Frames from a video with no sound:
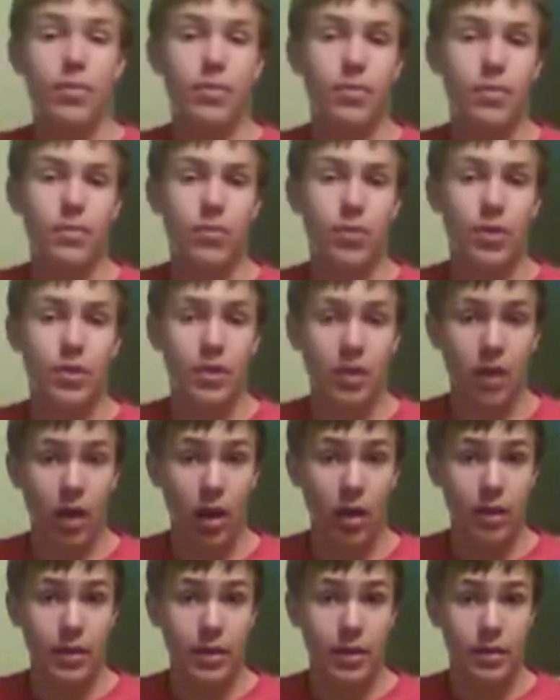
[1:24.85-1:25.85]
With
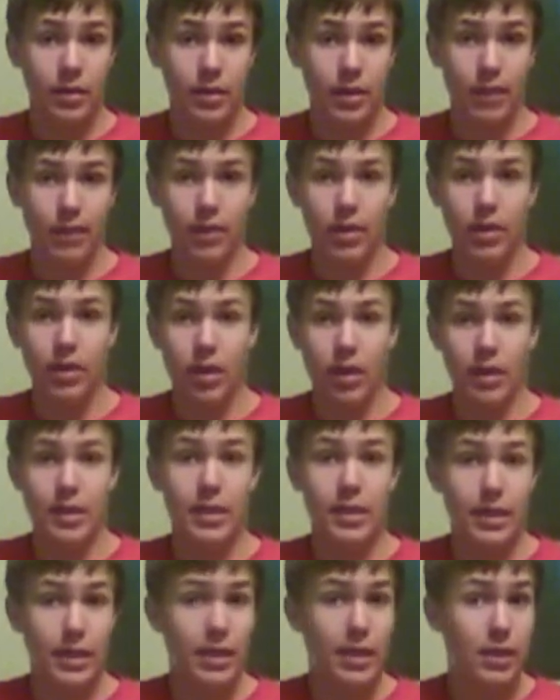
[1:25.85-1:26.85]
Colin leaving,
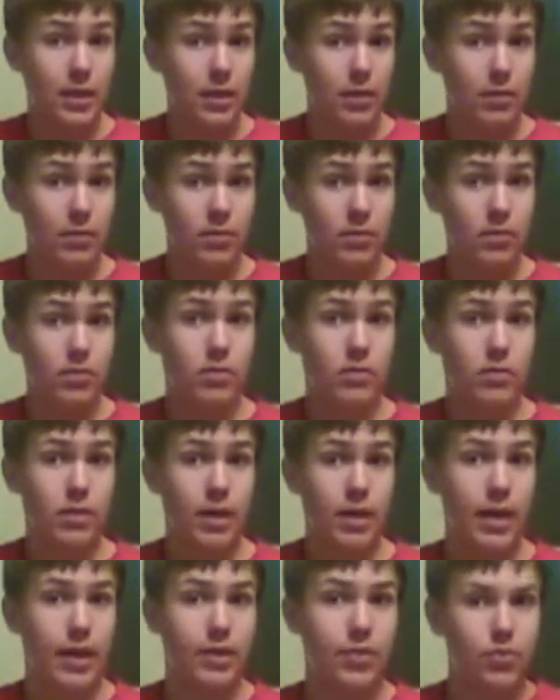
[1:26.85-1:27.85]

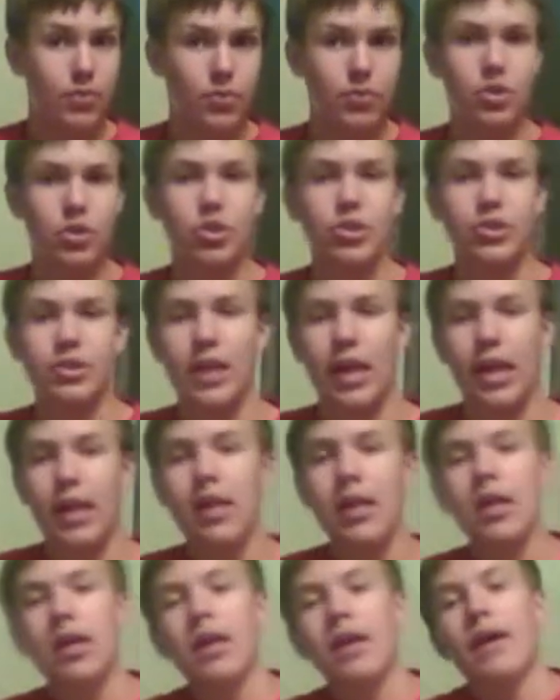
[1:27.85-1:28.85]
that I was just
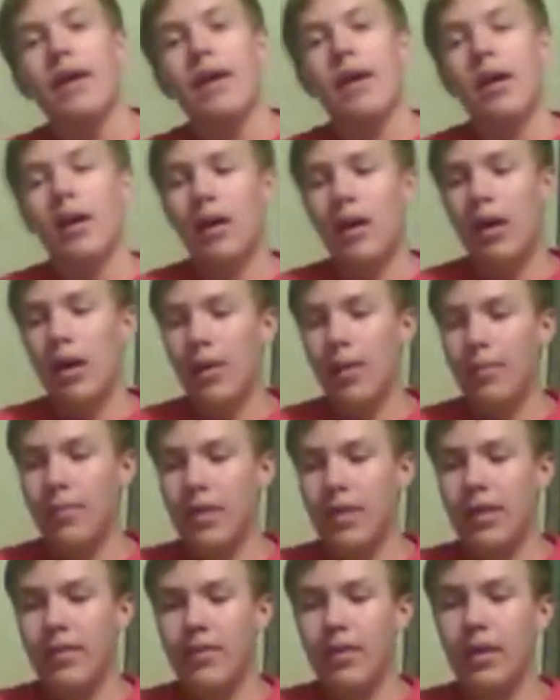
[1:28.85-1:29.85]
saying,
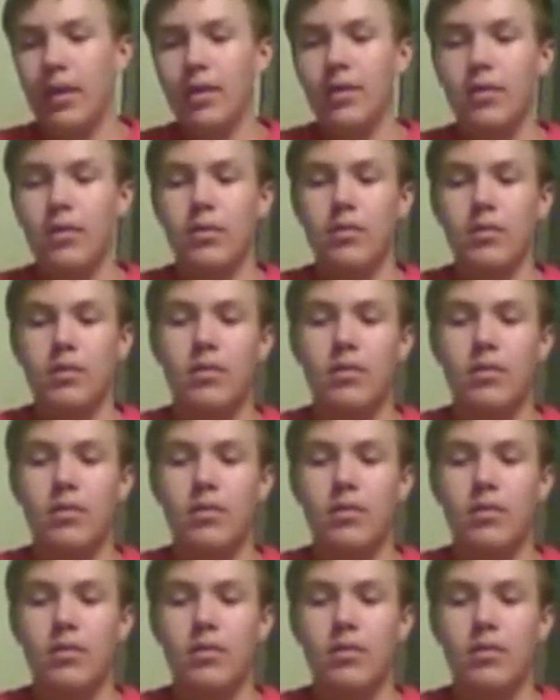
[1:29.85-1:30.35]
leaving,